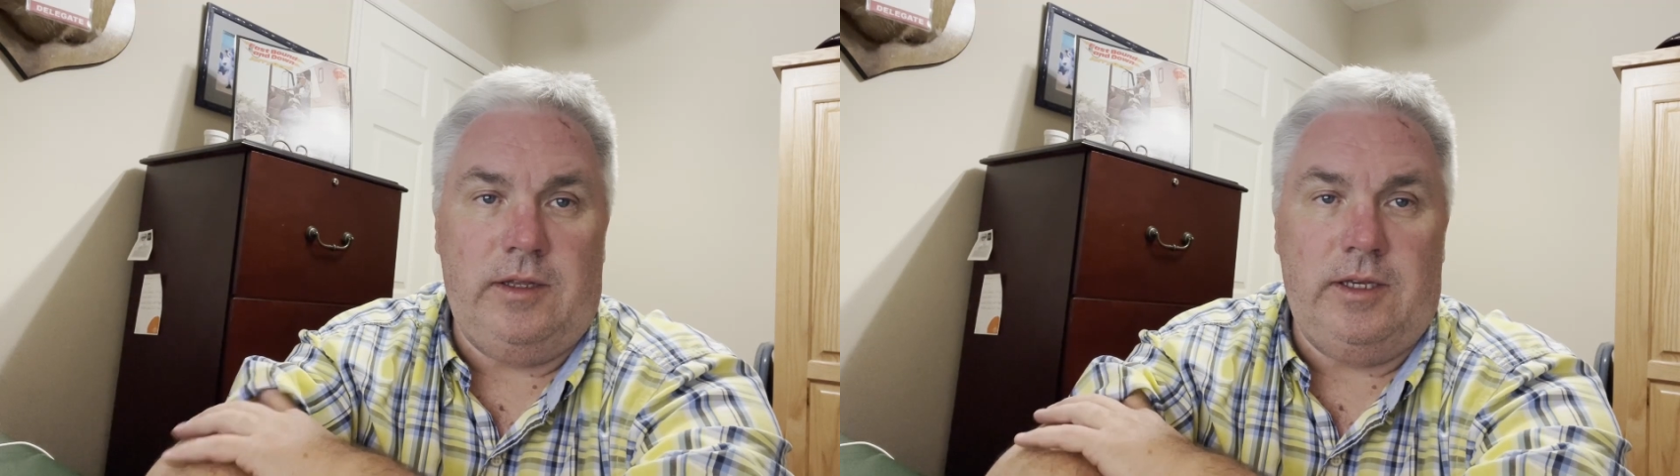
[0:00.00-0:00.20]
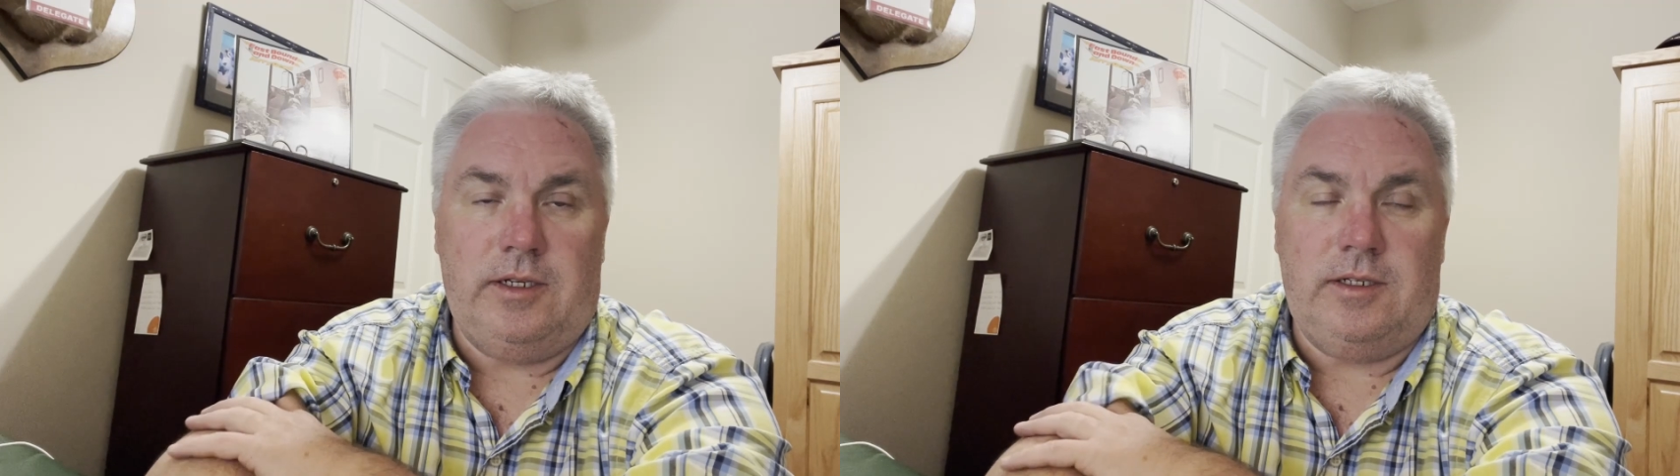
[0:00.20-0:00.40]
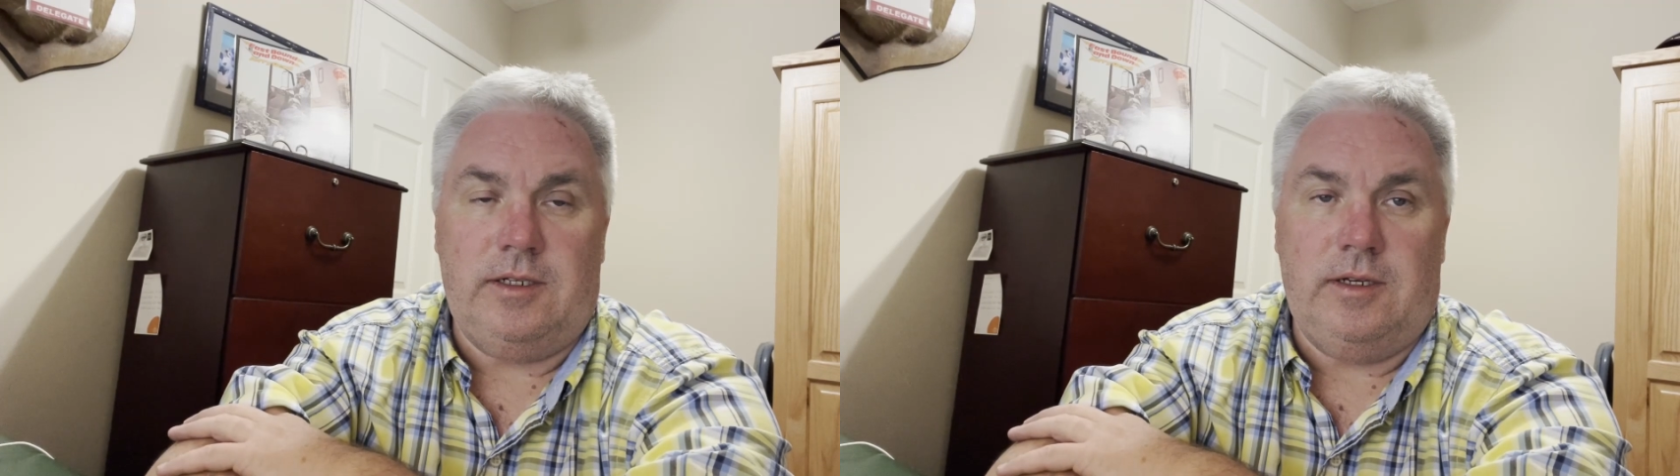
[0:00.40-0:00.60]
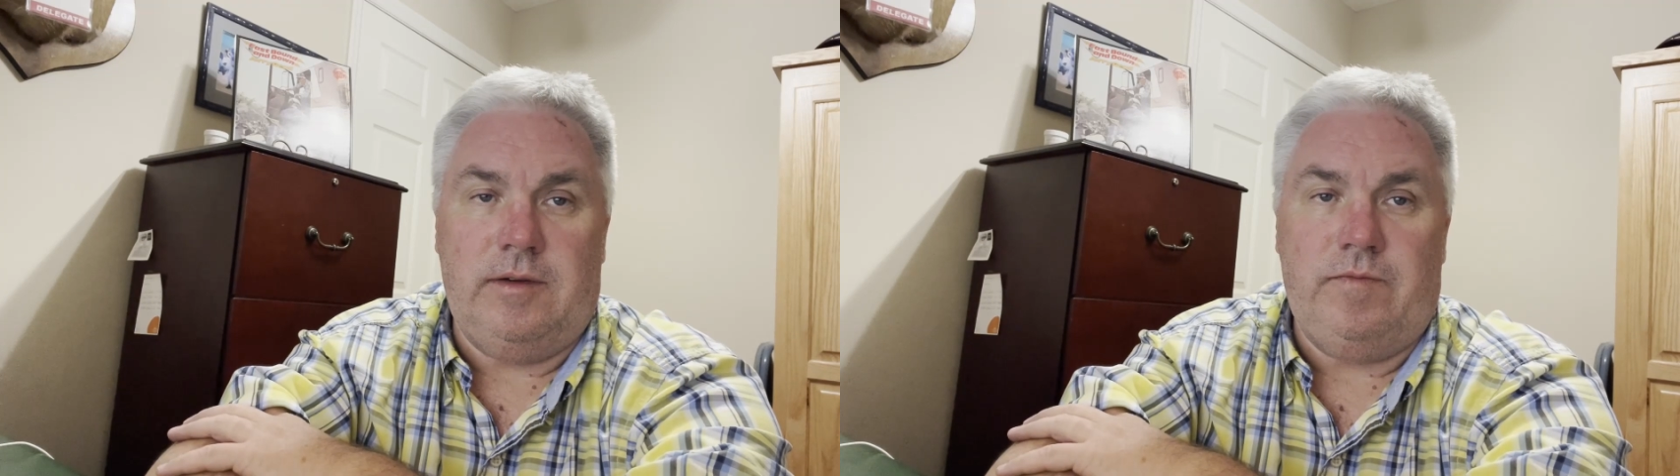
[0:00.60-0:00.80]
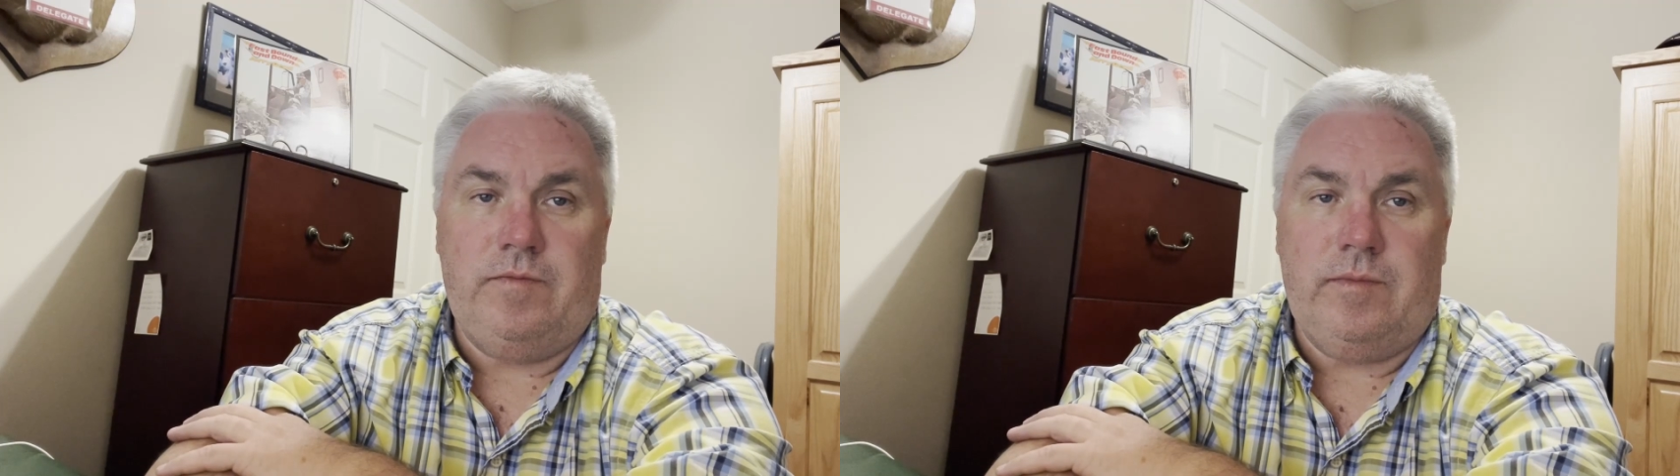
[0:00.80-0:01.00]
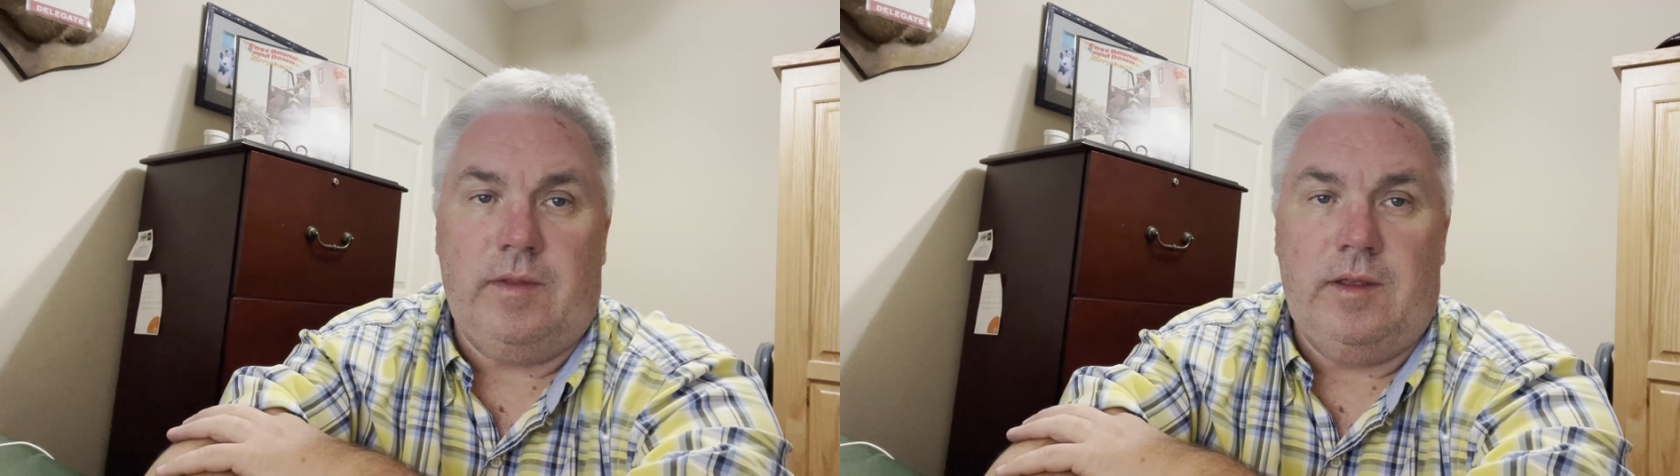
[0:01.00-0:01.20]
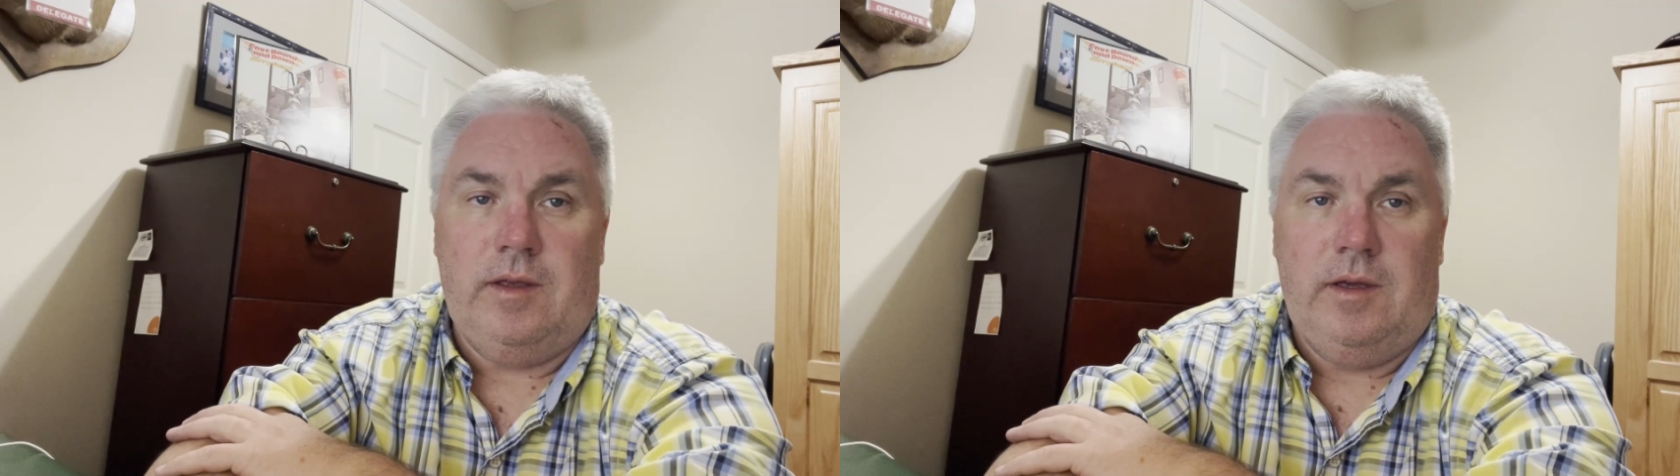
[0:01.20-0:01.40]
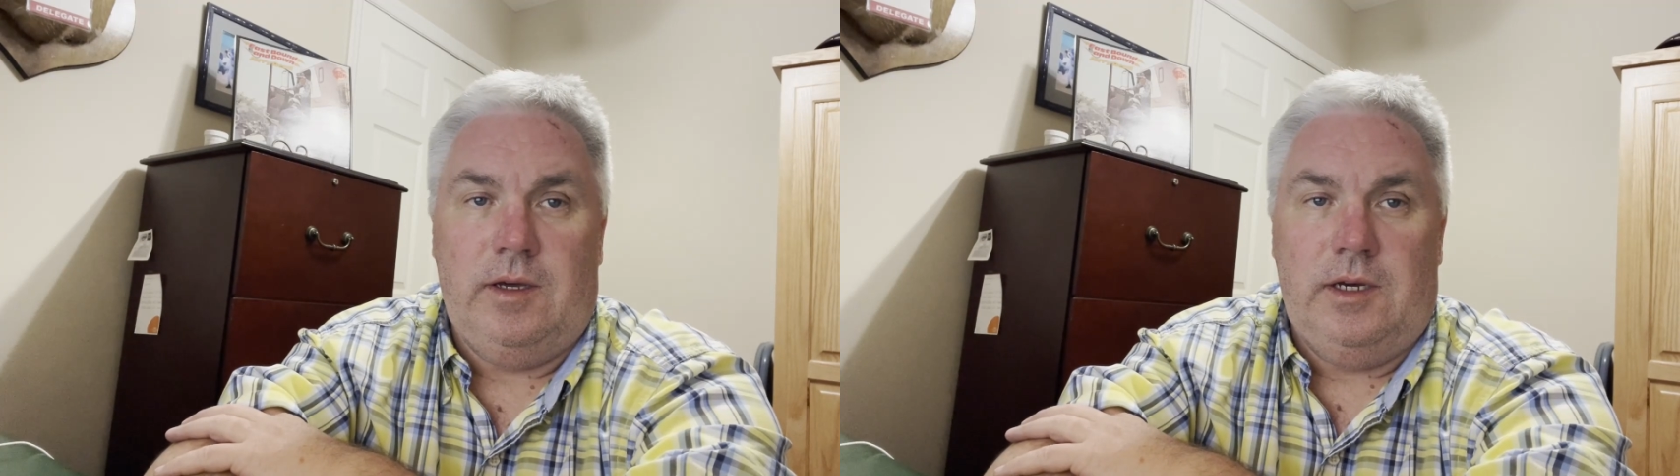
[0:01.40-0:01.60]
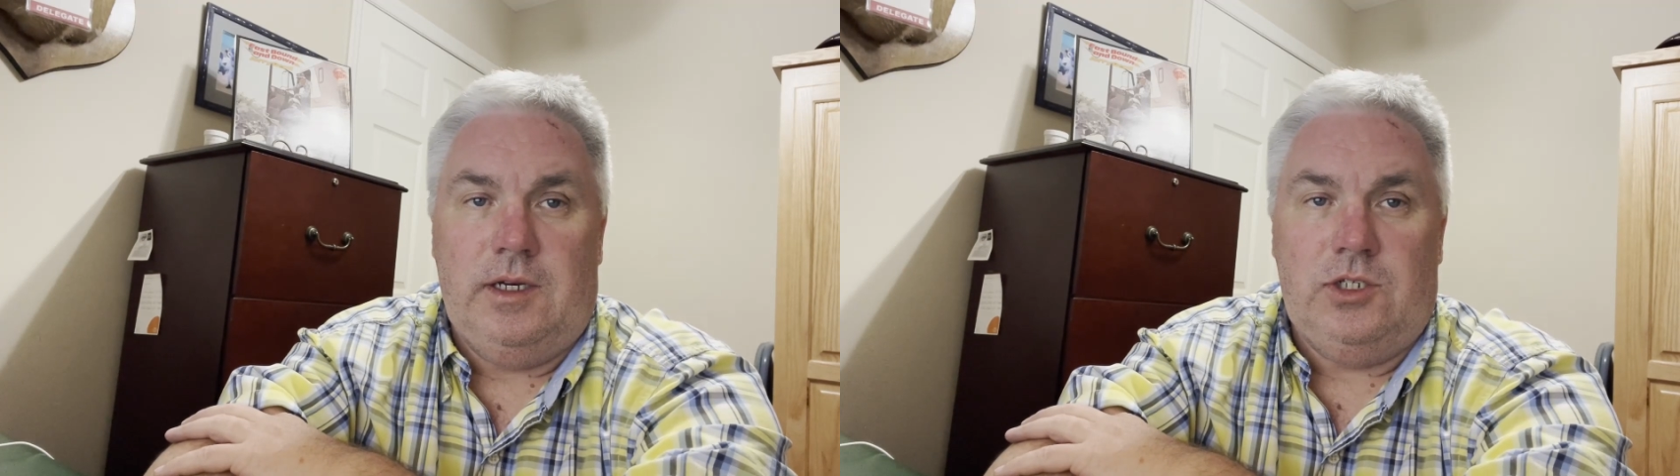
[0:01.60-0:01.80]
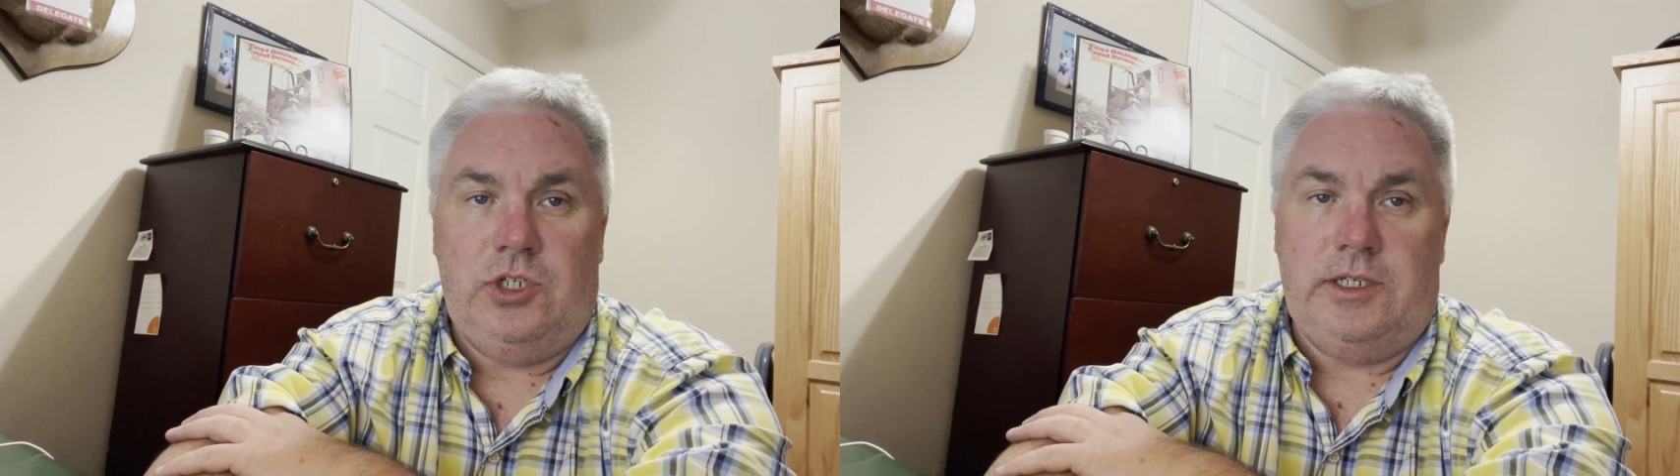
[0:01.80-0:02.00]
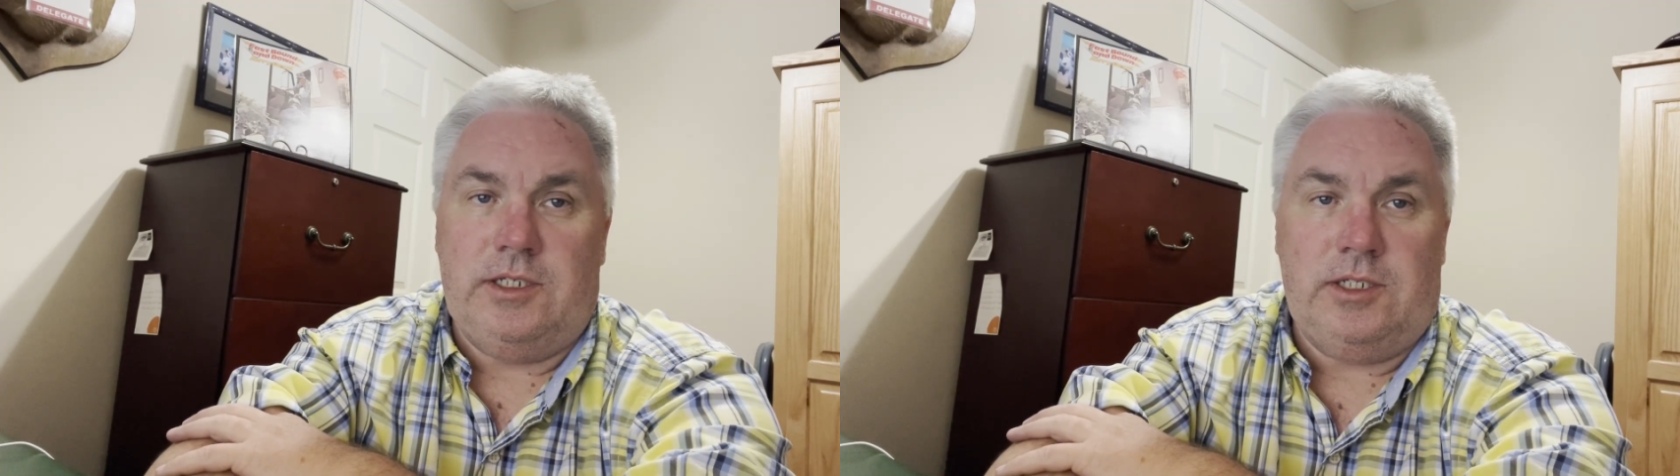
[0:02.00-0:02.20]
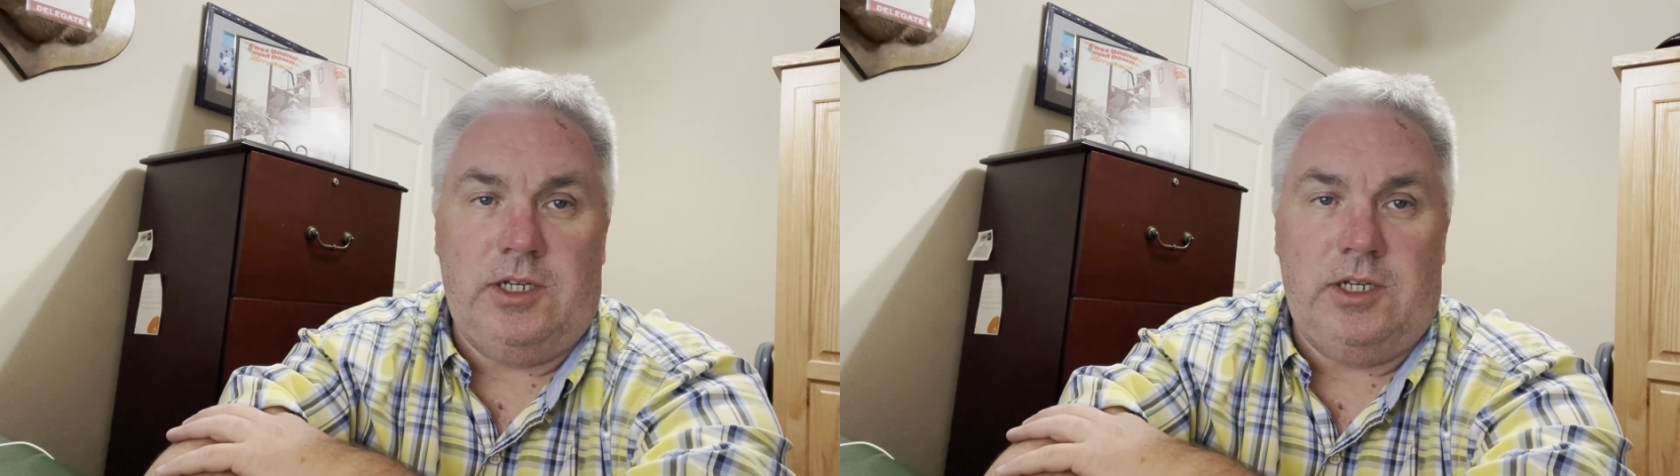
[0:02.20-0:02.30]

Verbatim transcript: that uh, Jesus